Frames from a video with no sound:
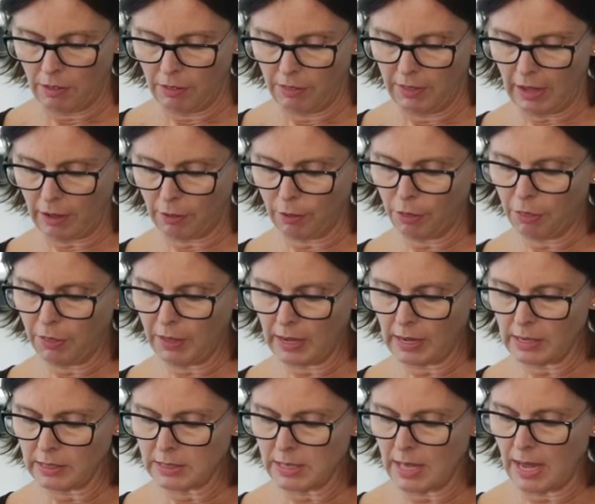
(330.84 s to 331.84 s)
The other
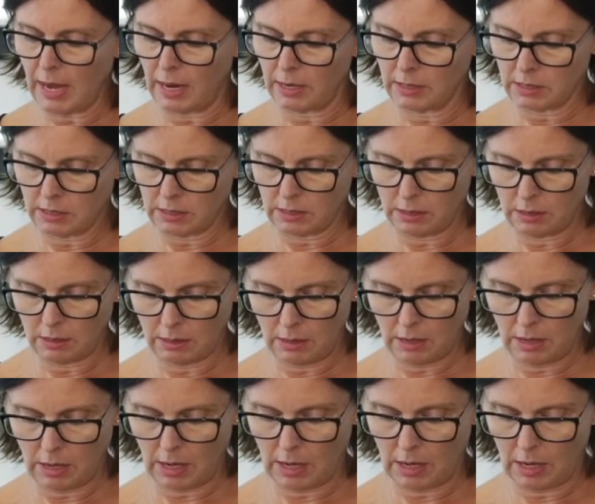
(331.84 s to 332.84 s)
thing is that,
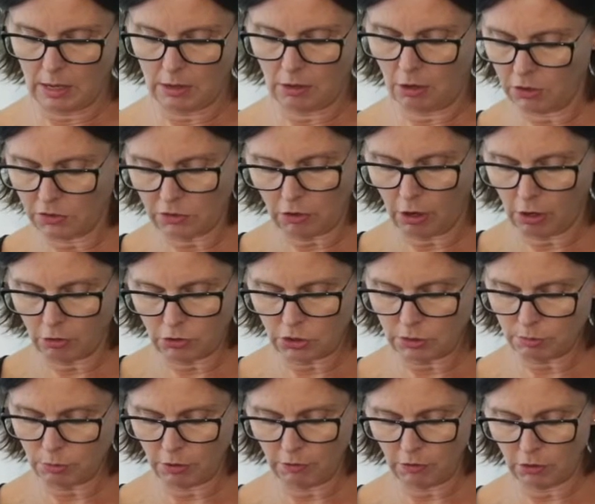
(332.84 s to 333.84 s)
I'll
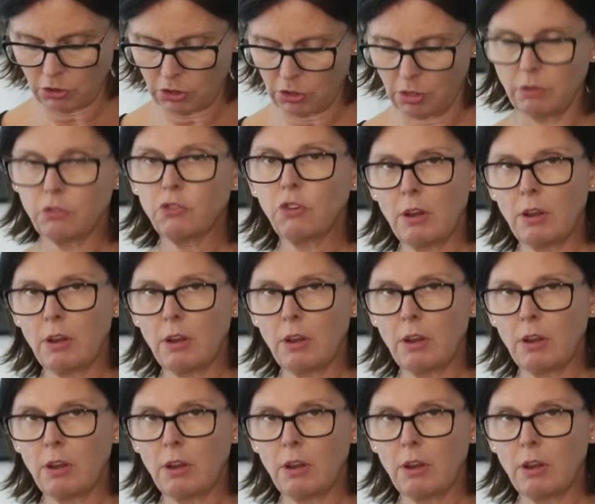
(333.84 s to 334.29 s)
just move on to